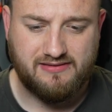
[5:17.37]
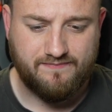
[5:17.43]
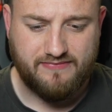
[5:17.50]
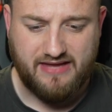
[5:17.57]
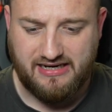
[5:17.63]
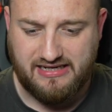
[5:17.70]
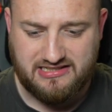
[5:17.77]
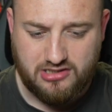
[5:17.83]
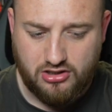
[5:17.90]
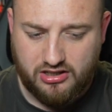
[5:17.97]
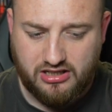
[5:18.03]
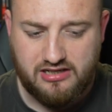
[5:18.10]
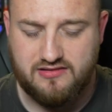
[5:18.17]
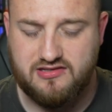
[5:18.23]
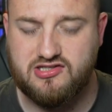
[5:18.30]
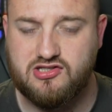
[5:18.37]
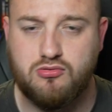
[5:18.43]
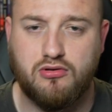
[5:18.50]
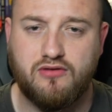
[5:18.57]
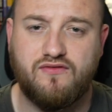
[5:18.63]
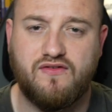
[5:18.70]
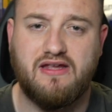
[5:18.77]
And he's looking at the
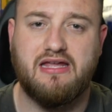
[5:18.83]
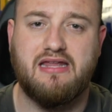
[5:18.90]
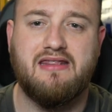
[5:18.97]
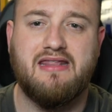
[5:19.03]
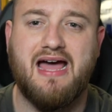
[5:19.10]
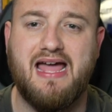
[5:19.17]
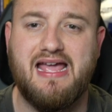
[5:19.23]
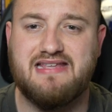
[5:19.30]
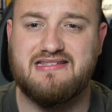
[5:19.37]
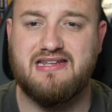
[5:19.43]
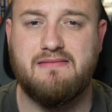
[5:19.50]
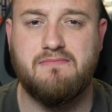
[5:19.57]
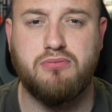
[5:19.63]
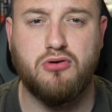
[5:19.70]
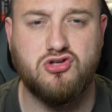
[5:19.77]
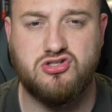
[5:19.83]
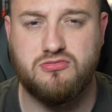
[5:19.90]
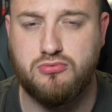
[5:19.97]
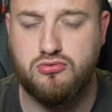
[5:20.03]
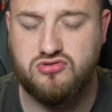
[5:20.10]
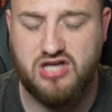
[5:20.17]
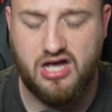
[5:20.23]
squad thinking, that is an
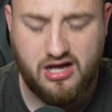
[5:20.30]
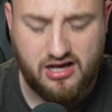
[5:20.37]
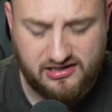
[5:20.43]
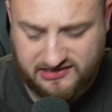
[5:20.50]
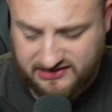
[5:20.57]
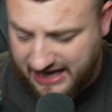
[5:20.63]
impossible task.